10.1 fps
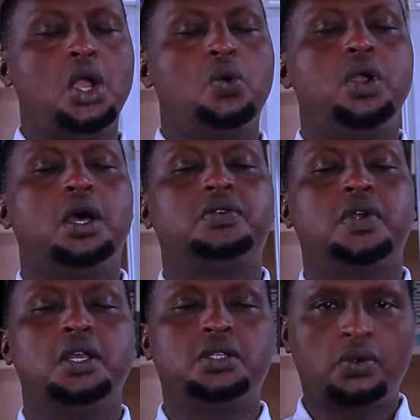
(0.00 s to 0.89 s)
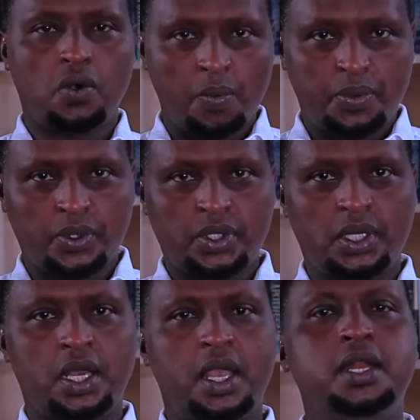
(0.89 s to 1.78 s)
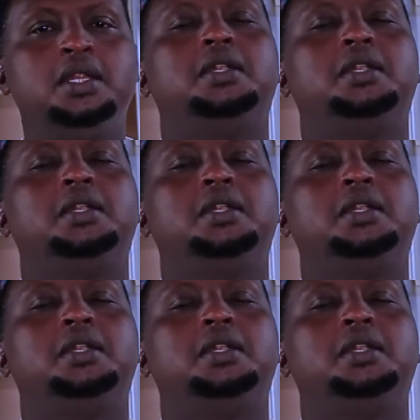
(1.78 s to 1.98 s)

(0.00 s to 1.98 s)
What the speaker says: we are trying to compute the n